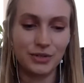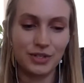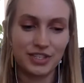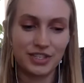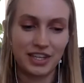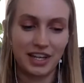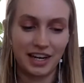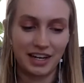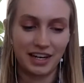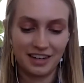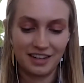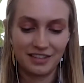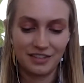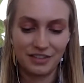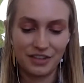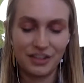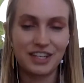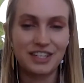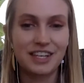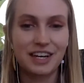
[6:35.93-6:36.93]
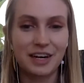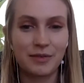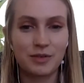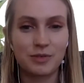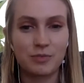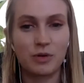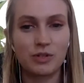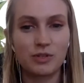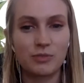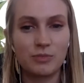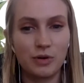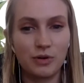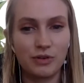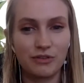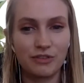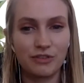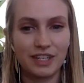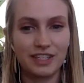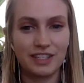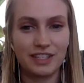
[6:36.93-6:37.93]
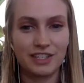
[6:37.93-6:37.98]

is that the things that I was most motivated